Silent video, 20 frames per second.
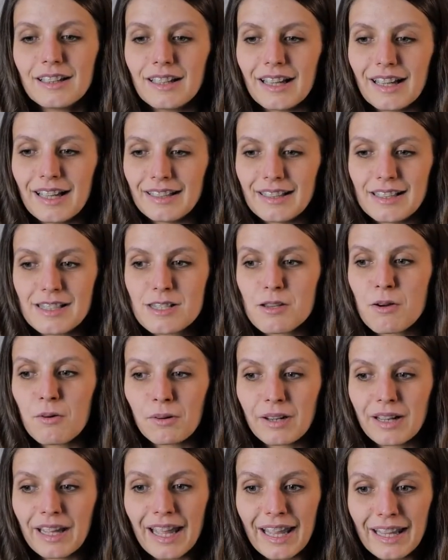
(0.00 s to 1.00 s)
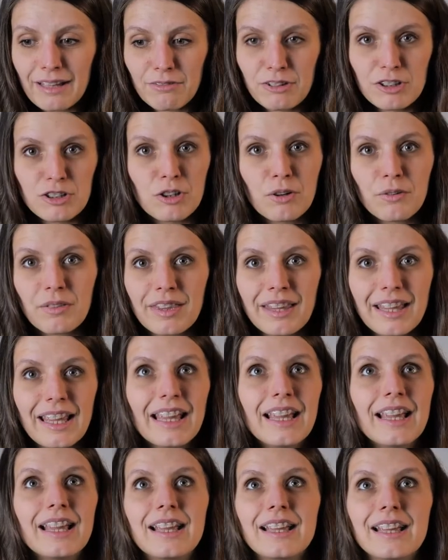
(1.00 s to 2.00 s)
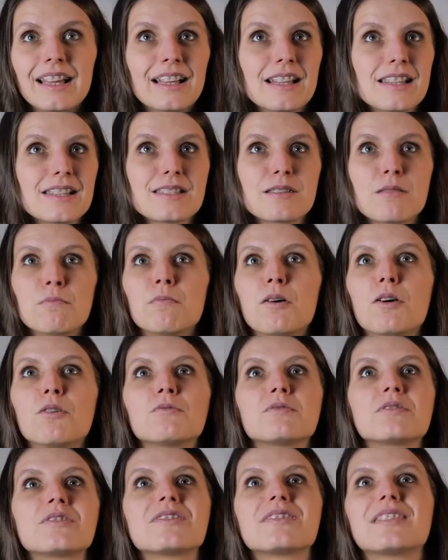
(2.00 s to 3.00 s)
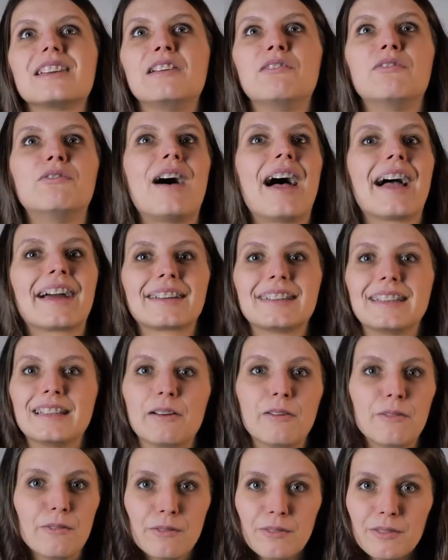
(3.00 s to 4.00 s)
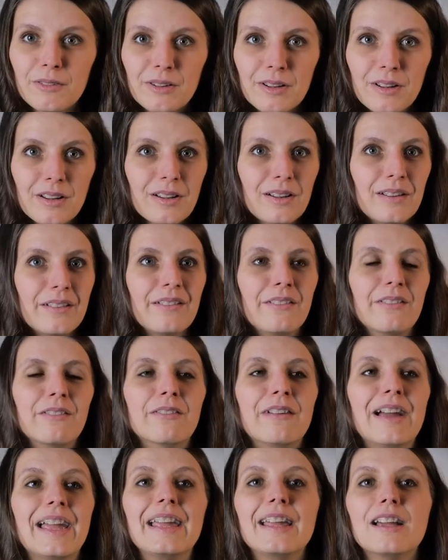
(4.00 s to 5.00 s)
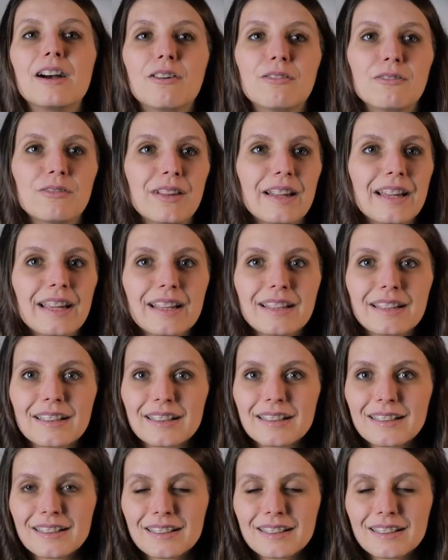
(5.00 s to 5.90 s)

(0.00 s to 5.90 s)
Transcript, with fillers: and it's okay if you don't think it's the most effective way of like